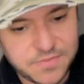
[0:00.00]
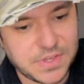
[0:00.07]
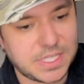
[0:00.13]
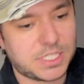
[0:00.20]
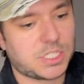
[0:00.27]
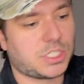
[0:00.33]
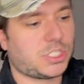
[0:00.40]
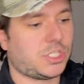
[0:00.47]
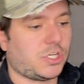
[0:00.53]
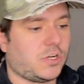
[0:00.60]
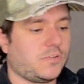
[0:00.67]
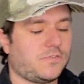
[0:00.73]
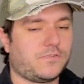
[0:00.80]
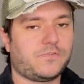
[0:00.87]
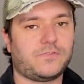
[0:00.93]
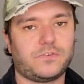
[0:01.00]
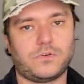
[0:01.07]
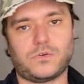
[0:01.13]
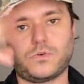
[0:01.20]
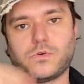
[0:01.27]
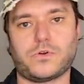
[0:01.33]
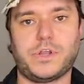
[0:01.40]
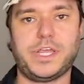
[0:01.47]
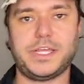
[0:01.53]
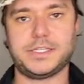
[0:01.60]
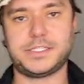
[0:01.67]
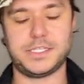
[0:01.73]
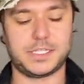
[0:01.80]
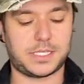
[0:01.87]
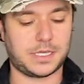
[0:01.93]
of a
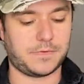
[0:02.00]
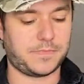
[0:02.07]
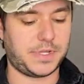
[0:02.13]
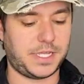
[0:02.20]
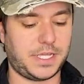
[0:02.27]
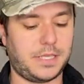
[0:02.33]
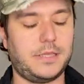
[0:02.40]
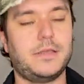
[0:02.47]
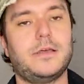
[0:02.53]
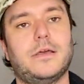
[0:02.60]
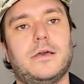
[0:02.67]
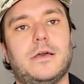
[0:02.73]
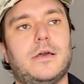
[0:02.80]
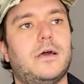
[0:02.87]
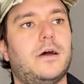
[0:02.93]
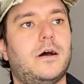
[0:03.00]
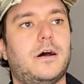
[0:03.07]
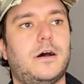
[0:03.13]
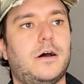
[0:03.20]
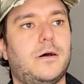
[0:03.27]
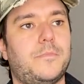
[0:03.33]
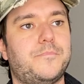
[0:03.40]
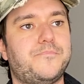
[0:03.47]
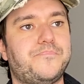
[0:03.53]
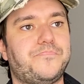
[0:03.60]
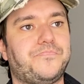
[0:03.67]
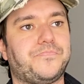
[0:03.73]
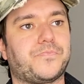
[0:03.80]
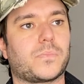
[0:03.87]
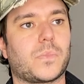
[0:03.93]
surf-oriented company. Um,
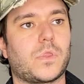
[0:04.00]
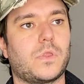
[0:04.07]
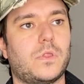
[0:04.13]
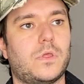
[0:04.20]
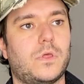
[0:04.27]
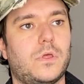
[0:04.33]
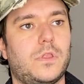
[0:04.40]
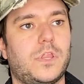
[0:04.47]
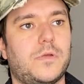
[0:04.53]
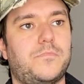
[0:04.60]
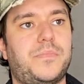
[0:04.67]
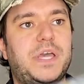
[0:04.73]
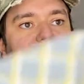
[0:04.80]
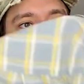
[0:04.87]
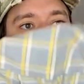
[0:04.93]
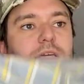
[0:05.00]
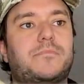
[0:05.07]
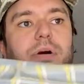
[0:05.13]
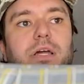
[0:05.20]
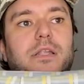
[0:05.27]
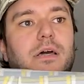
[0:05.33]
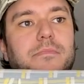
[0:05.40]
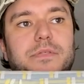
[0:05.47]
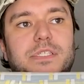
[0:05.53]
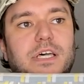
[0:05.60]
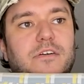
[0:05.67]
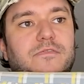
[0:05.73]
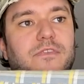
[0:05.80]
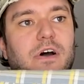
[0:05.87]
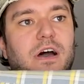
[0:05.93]
their basic button-ups
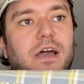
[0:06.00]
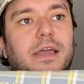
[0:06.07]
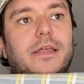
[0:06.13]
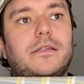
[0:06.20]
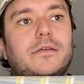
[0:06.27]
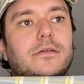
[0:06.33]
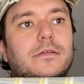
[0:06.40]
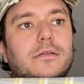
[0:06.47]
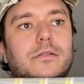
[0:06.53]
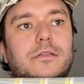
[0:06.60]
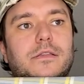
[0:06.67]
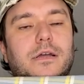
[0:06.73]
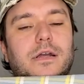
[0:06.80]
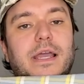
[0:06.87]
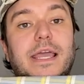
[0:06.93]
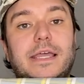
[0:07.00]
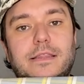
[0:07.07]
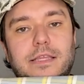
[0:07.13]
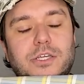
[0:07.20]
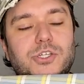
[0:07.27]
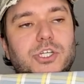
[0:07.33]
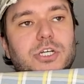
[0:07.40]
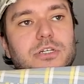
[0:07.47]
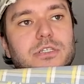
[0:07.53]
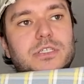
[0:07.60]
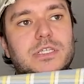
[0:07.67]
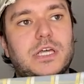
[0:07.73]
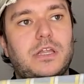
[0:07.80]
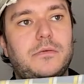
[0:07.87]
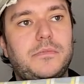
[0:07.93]
sell fine. Their Henley shirts
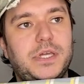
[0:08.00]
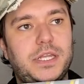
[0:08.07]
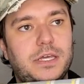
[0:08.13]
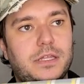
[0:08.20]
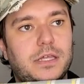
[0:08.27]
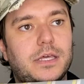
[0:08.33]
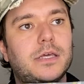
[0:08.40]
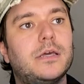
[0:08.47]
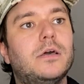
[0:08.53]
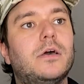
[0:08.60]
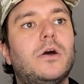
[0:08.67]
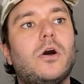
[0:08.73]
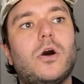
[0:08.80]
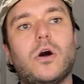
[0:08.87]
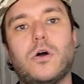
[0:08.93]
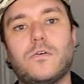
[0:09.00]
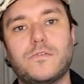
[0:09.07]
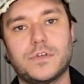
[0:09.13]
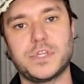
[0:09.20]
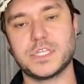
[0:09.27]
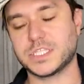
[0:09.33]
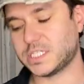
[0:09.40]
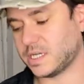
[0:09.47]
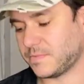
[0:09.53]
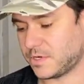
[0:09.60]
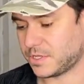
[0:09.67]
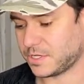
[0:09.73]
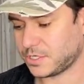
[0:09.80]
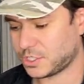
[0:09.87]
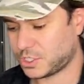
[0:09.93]
sell immediately. Over the summer, their